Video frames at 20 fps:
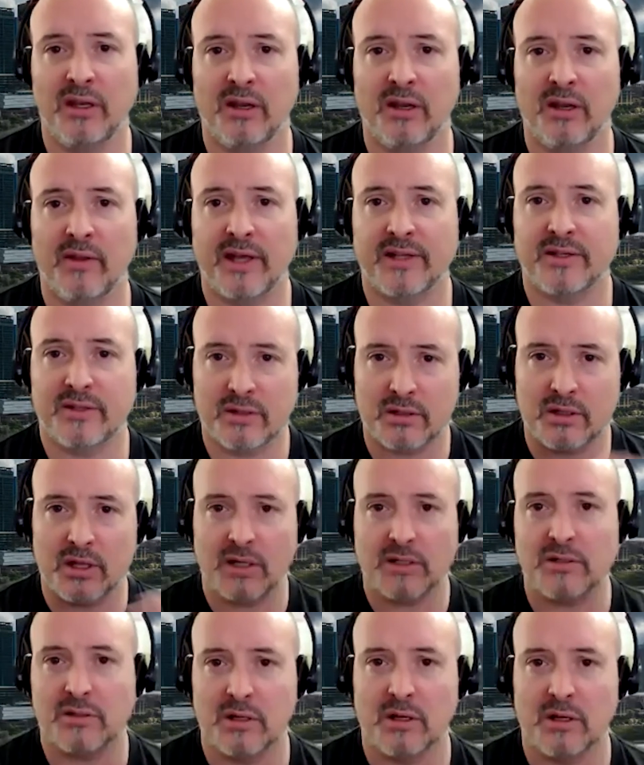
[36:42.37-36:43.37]
and that's
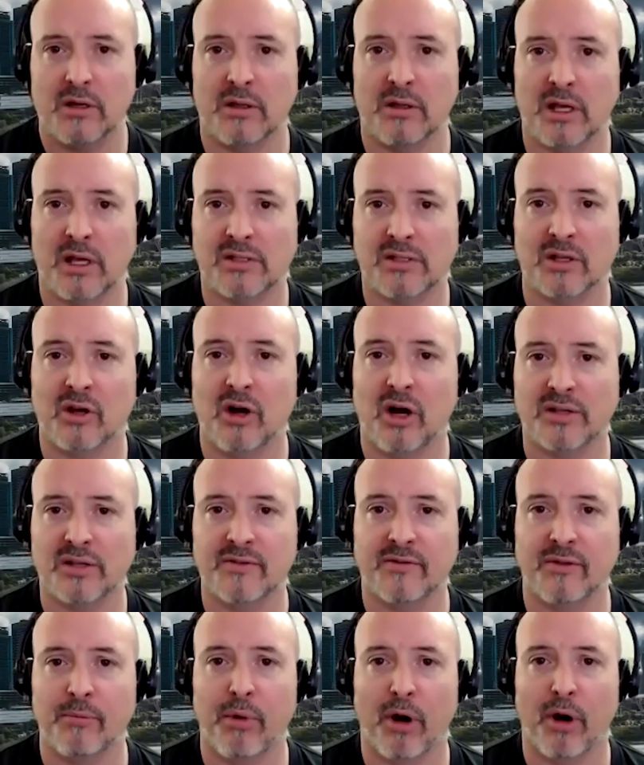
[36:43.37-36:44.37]
that's the that's the cost
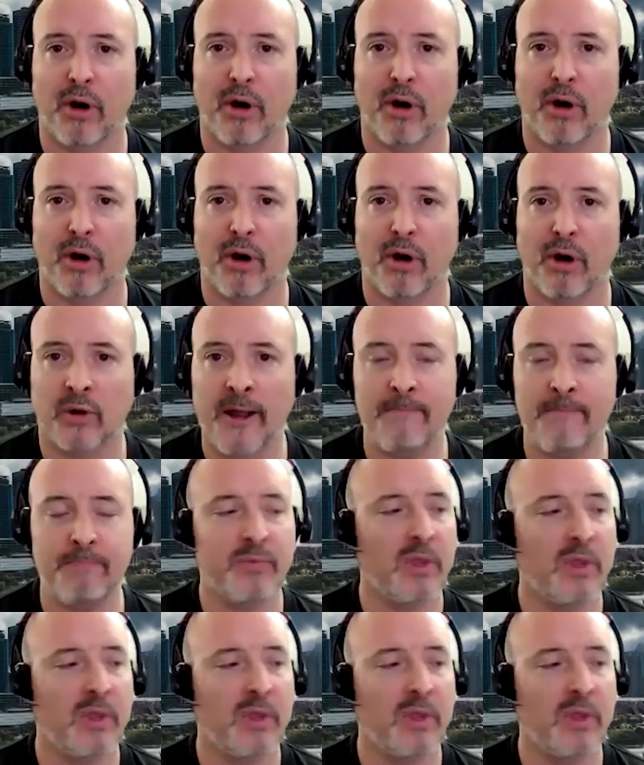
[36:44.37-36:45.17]
of the party, right?